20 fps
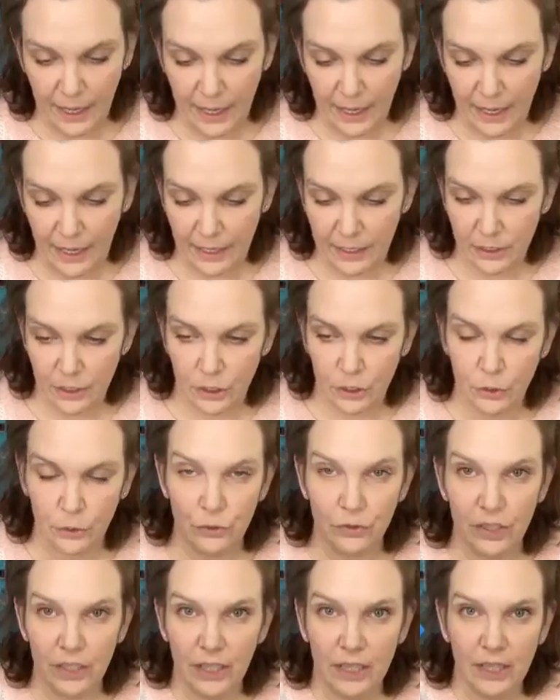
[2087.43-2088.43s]
And
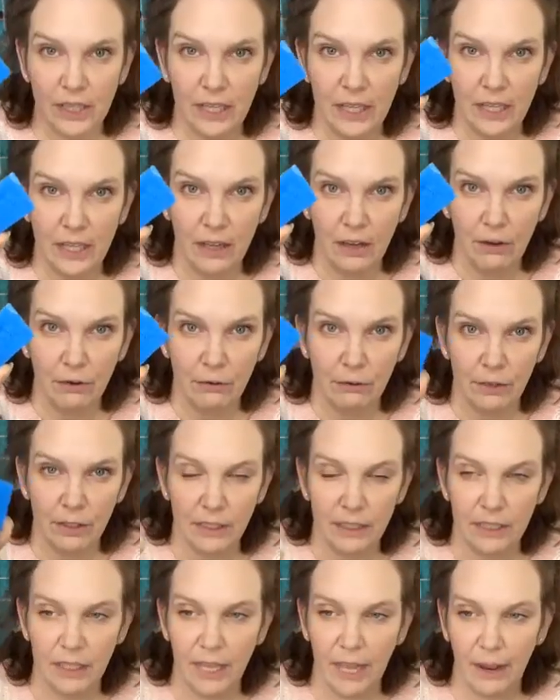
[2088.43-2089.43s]
using the
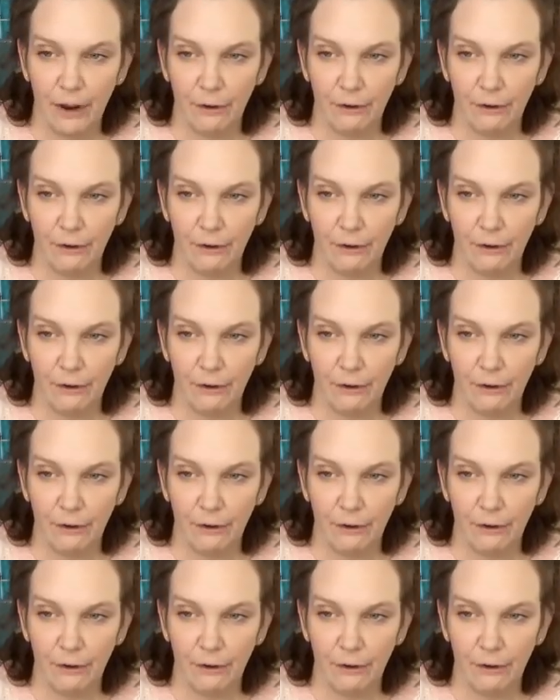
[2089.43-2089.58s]
really